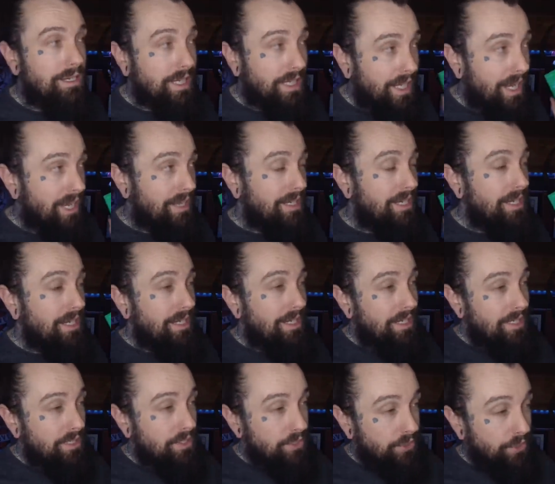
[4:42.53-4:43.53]
Again,
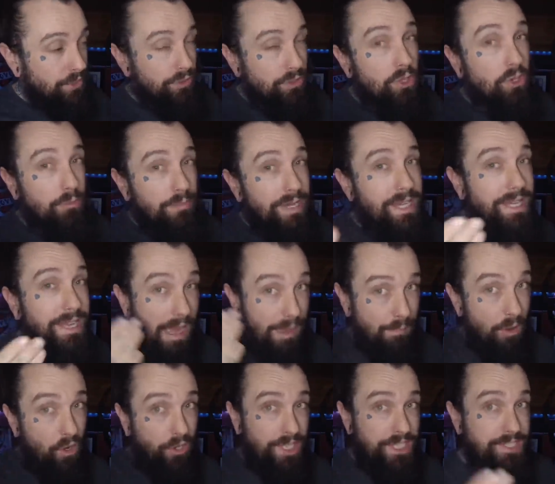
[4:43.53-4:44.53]
you know me, I'm
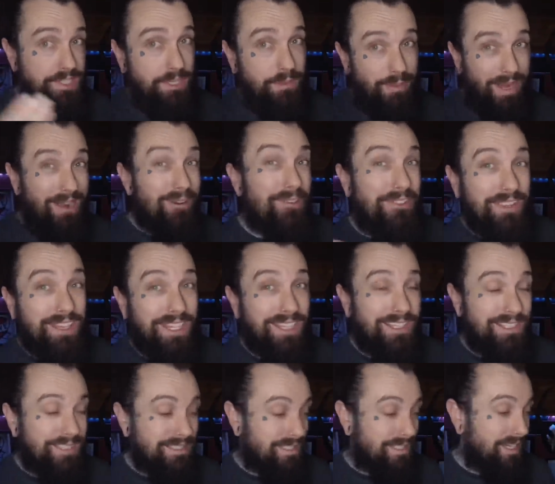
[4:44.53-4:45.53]
honest about
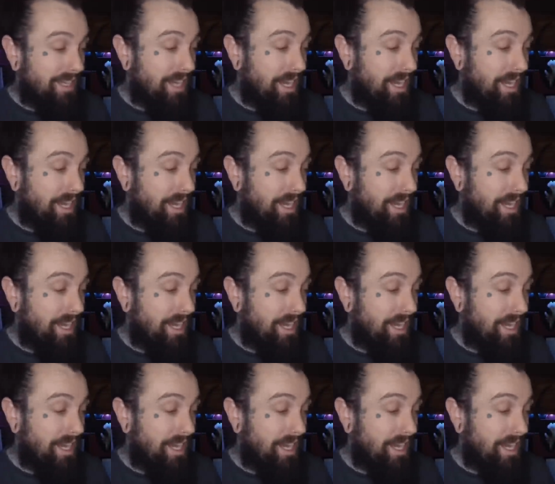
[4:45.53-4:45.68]
things.